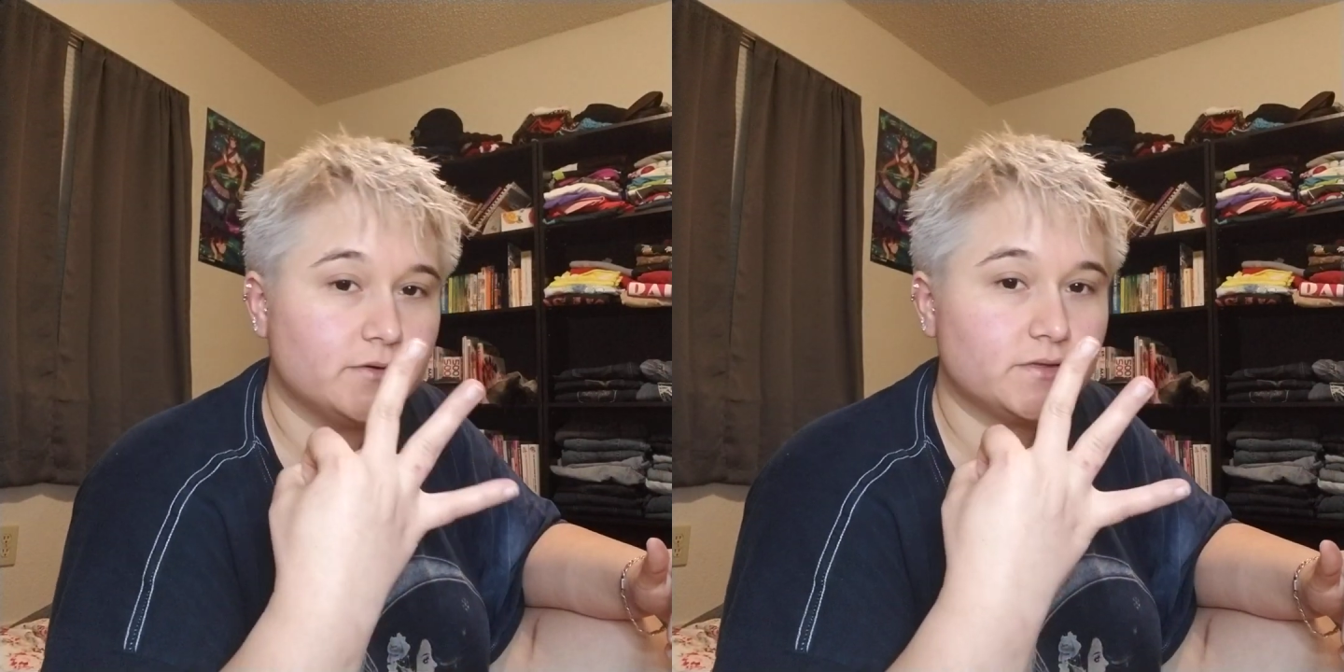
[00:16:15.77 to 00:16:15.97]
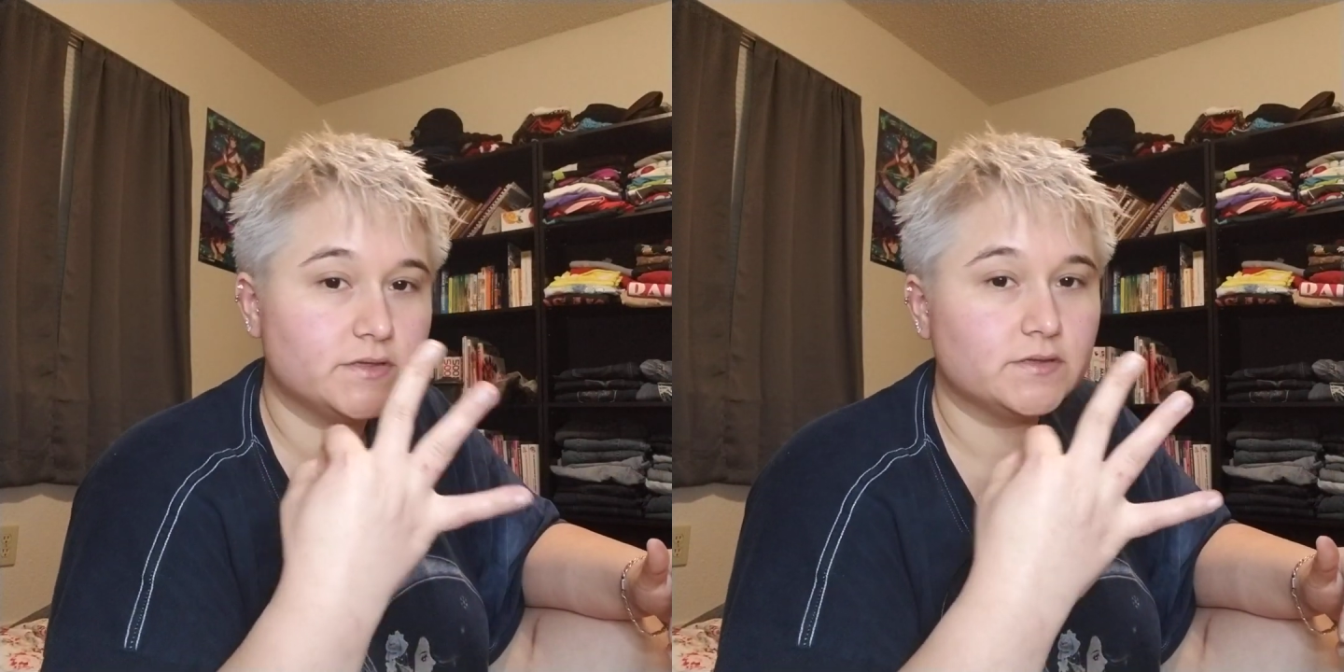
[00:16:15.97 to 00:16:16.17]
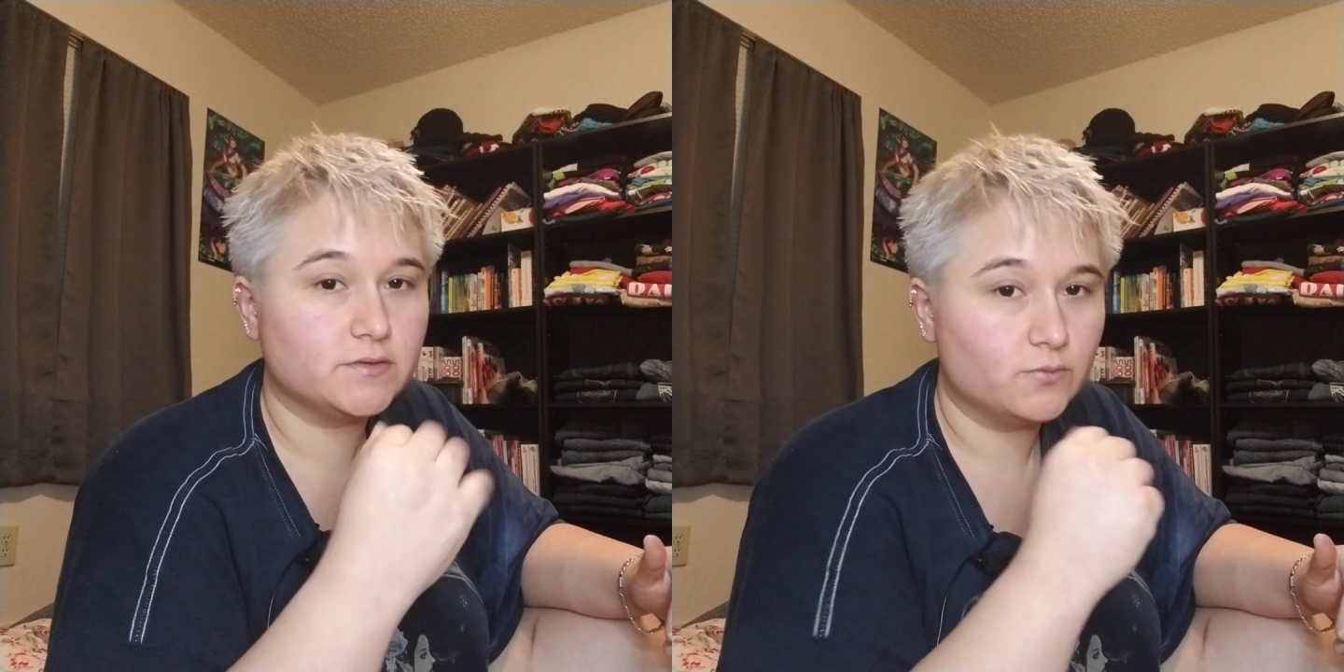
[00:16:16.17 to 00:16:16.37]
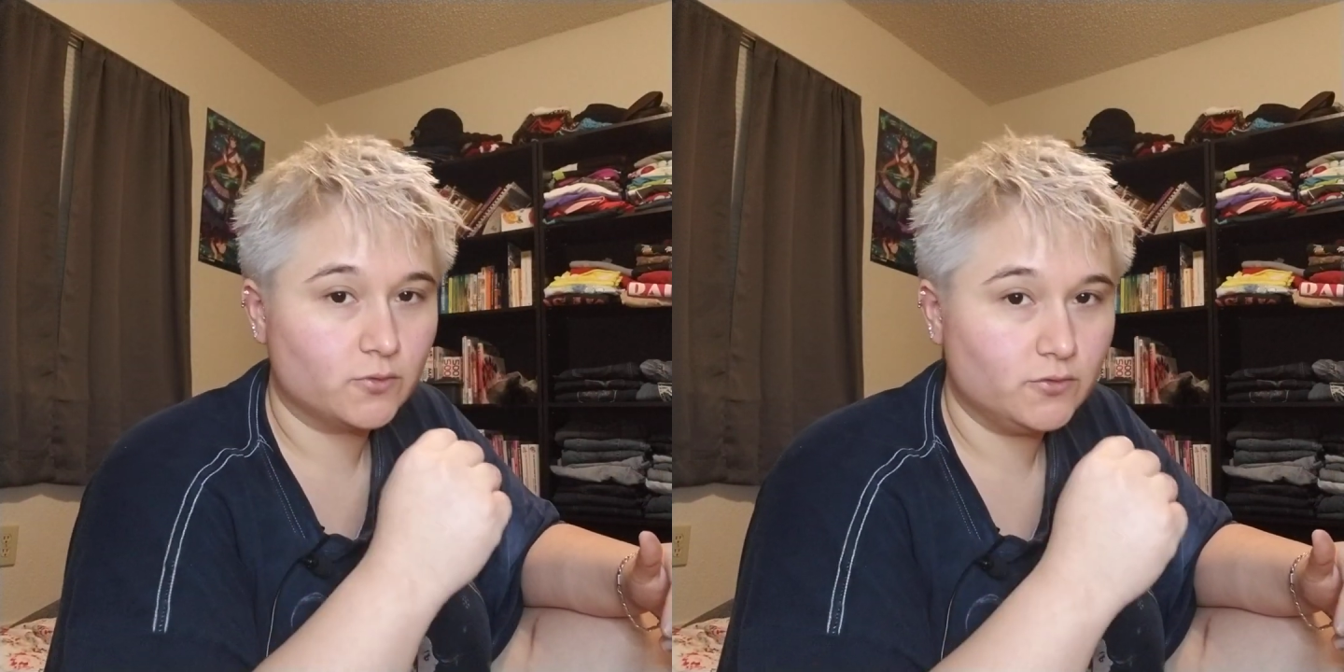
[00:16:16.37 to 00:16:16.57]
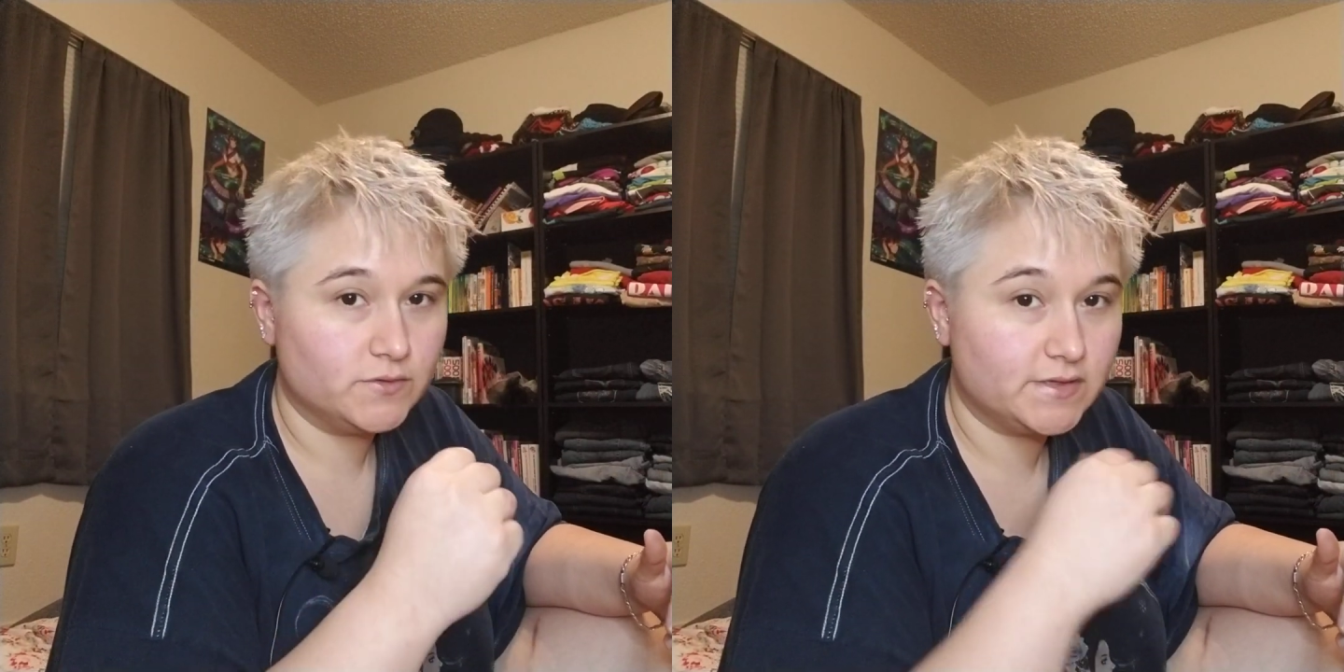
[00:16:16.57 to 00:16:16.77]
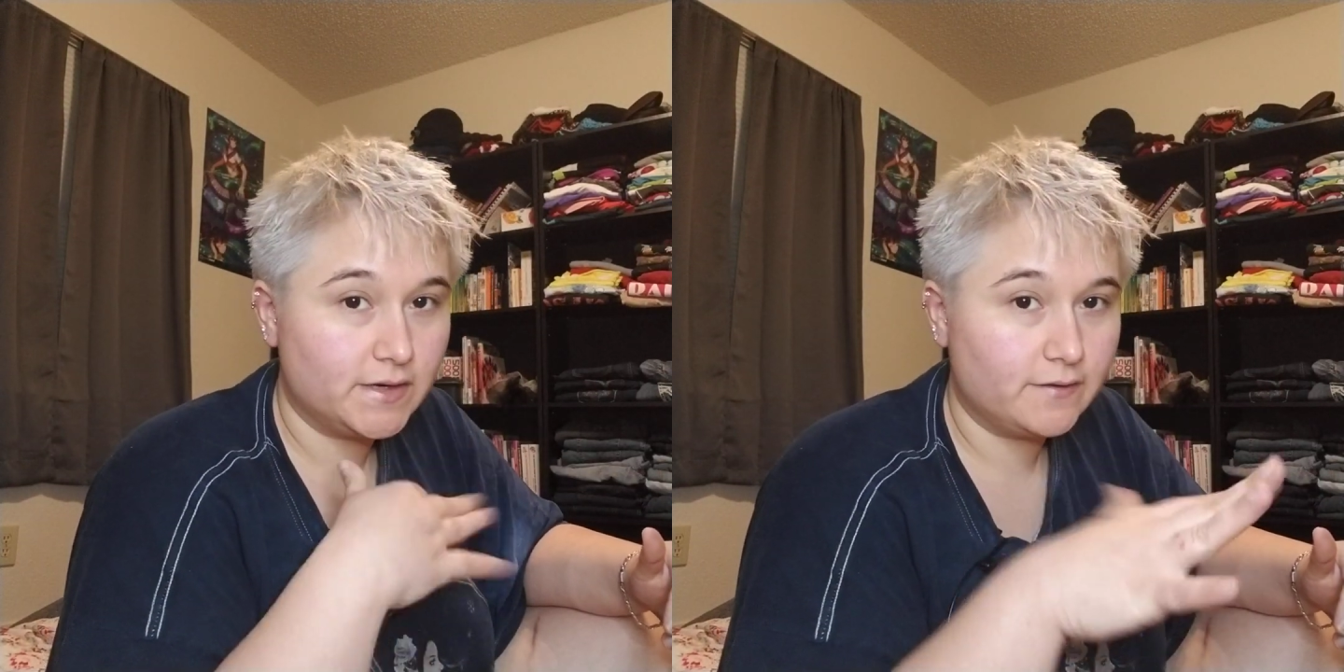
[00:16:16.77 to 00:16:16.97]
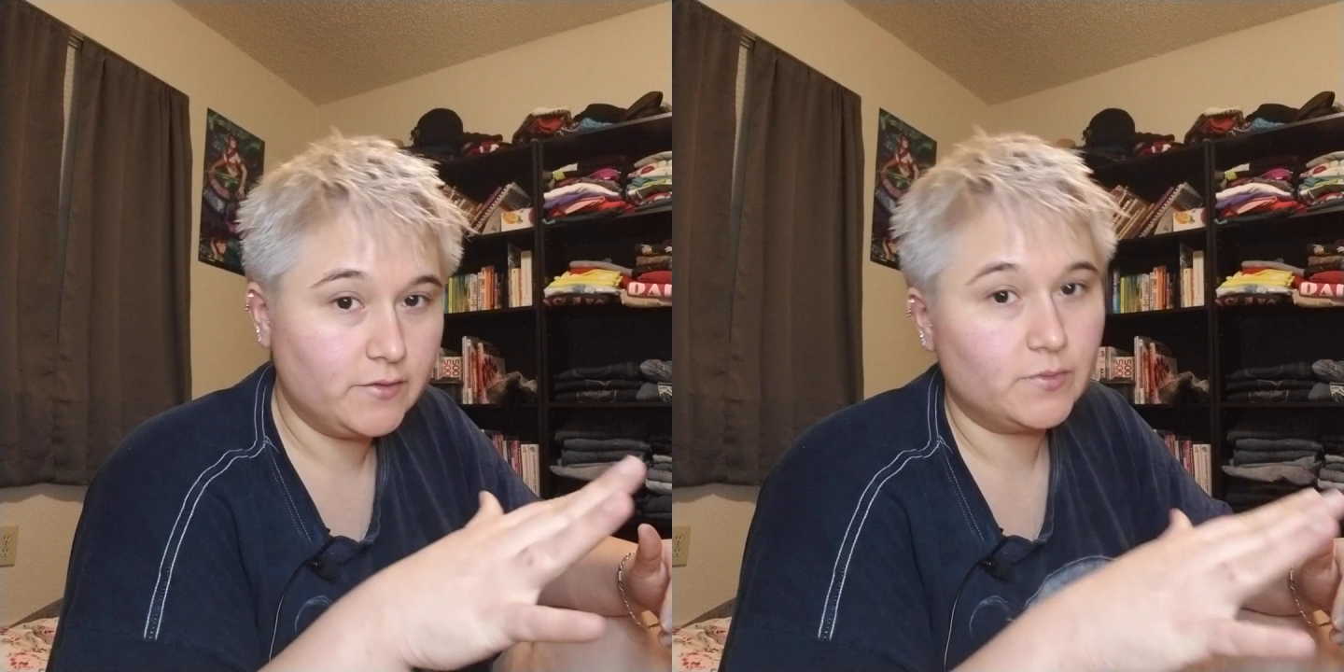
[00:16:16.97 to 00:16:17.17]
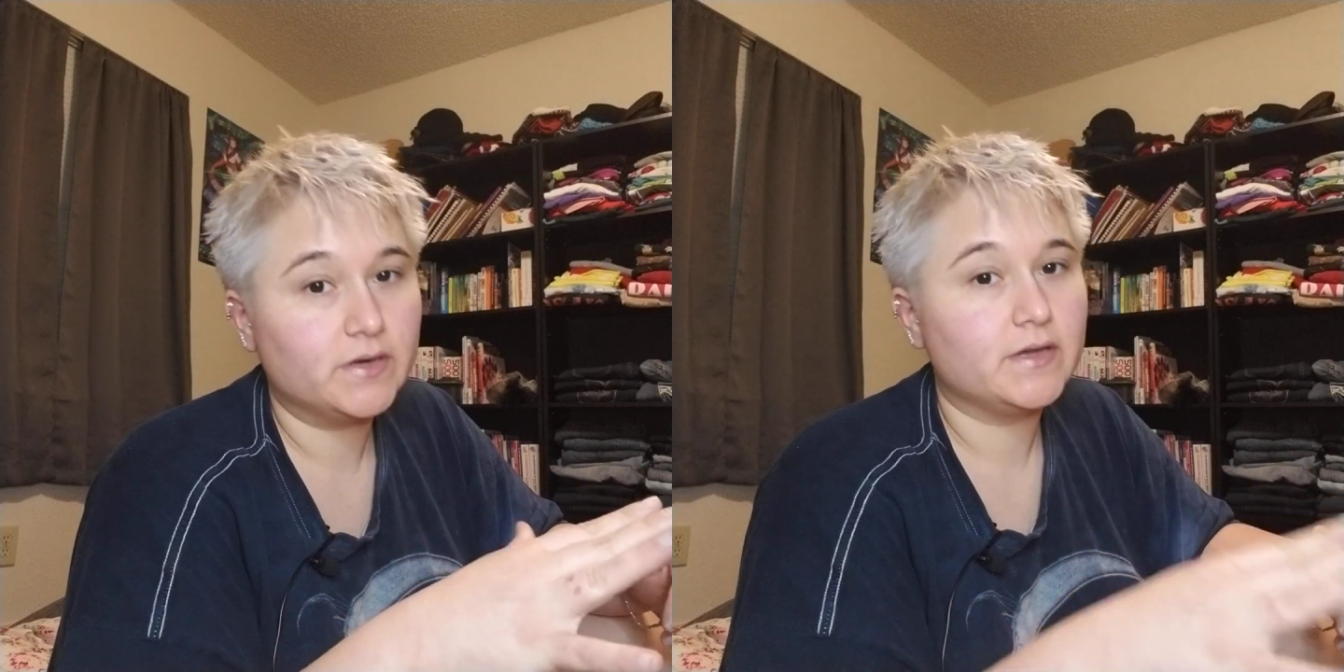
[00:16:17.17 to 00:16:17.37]
system rules that
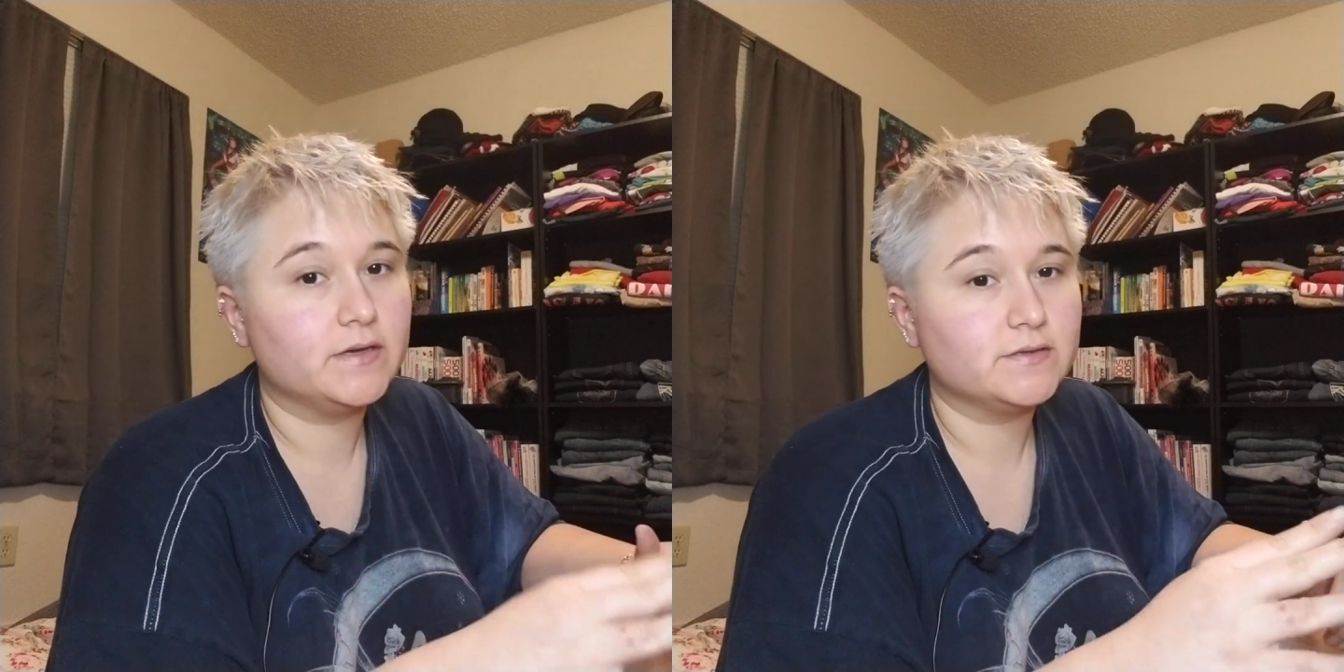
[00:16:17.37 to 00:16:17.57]
everybody has